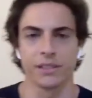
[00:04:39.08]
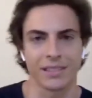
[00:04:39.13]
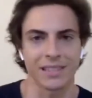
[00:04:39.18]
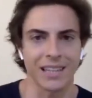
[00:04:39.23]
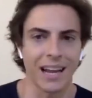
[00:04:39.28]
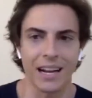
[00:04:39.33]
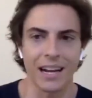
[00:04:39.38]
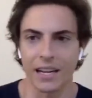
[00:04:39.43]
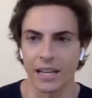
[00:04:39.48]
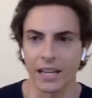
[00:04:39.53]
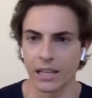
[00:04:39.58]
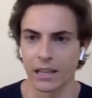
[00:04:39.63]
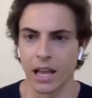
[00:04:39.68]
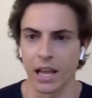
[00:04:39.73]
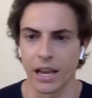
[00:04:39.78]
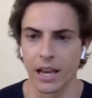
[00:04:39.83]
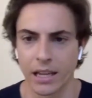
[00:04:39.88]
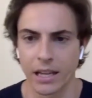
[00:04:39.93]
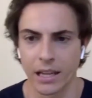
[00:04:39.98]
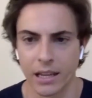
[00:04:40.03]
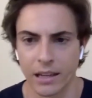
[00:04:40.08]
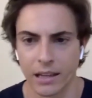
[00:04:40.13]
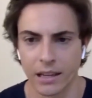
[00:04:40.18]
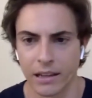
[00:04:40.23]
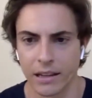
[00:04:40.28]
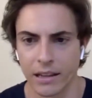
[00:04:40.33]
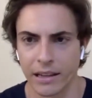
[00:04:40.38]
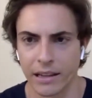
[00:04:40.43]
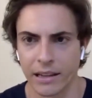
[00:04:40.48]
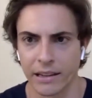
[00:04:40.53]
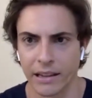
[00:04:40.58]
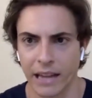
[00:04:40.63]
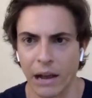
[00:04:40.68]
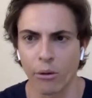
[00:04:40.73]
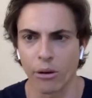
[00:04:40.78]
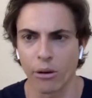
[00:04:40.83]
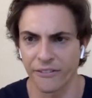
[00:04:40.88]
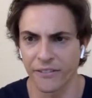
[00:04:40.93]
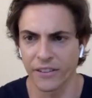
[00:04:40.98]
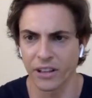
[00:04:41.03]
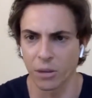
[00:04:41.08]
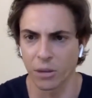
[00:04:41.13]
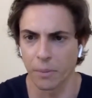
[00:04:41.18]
deciding like how I feel